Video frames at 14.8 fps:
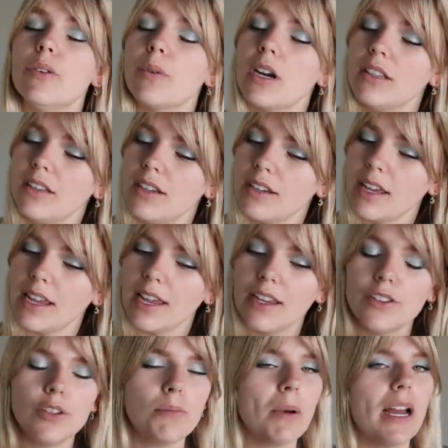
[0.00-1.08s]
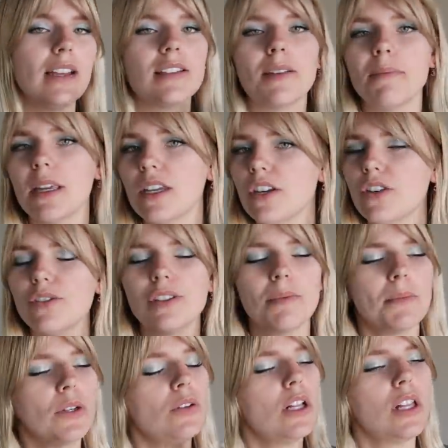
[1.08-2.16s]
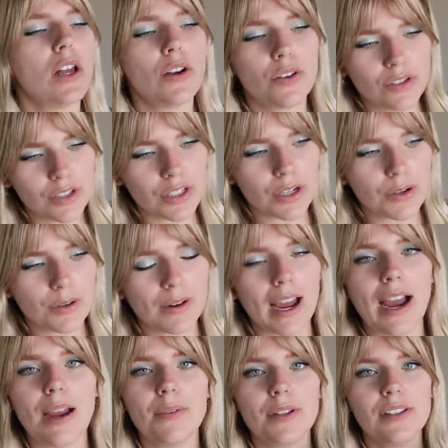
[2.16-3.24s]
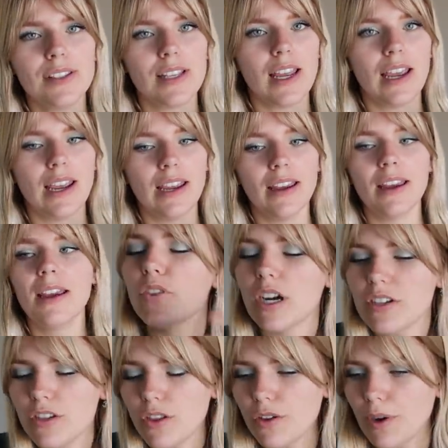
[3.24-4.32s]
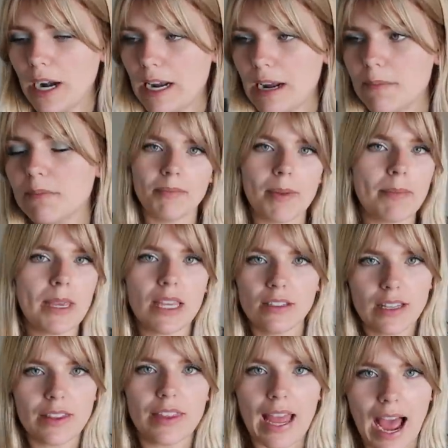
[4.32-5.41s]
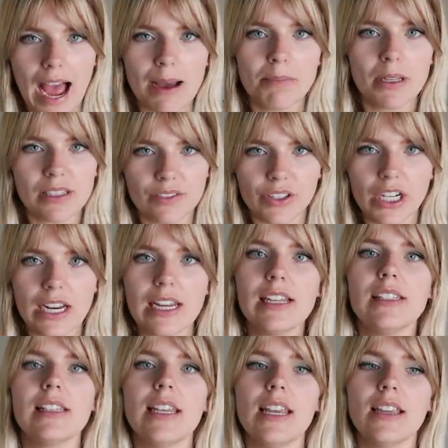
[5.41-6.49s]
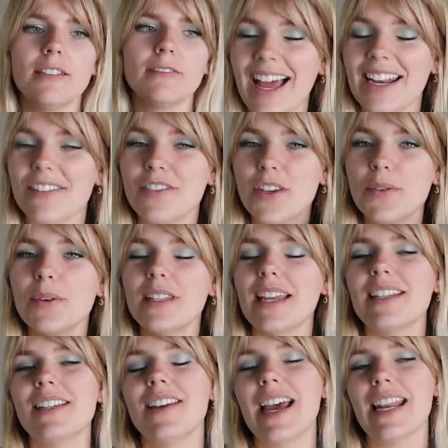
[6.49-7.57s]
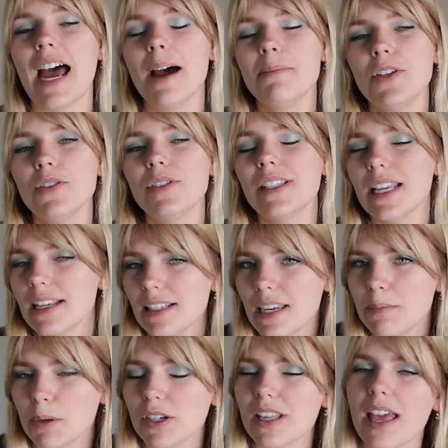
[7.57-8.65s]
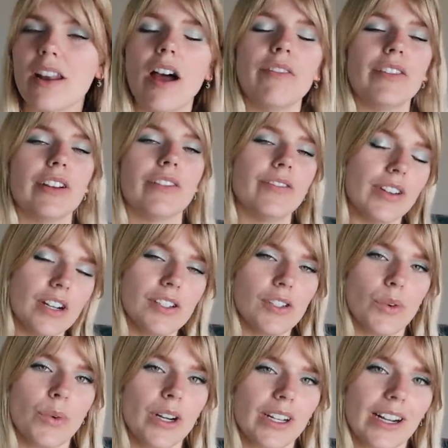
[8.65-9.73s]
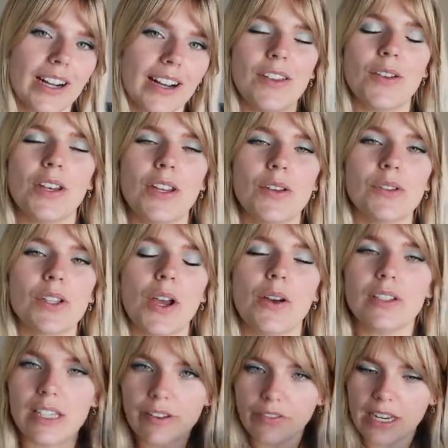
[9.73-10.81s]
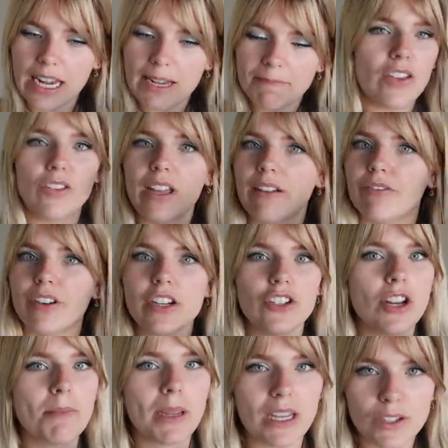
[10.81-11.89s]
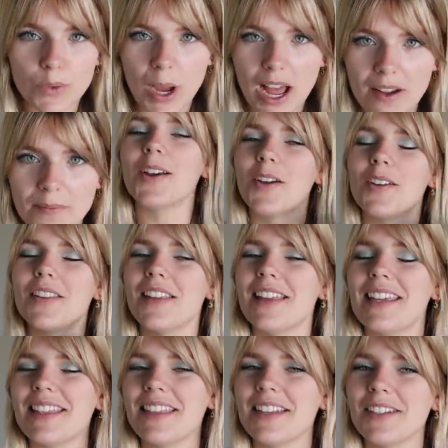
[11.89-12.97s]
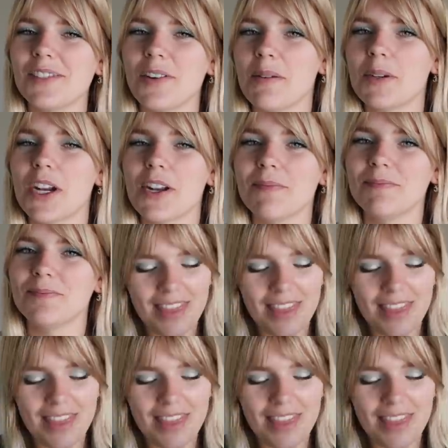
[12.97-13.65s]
you are looking to buy something new, some new clothes soon, I would say run to ThredUp. Maybe get the app, it's very easy. And if you would like to get up to 60% off your first order, you can use code Tiffany. You'll get free shipping as well. Go to the link in the description.